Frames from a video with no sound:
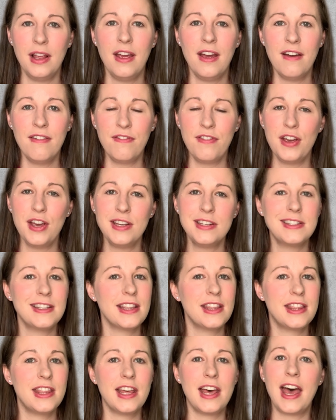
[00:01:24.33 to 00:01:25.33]
First,
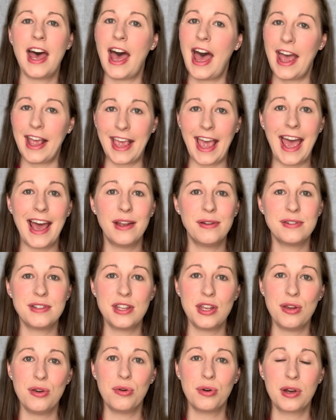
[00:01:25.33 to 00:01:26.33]
the accounts
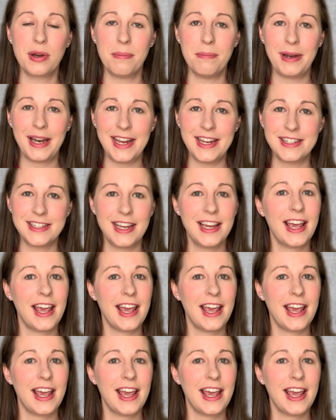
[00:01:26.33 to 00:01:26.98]
that you're completing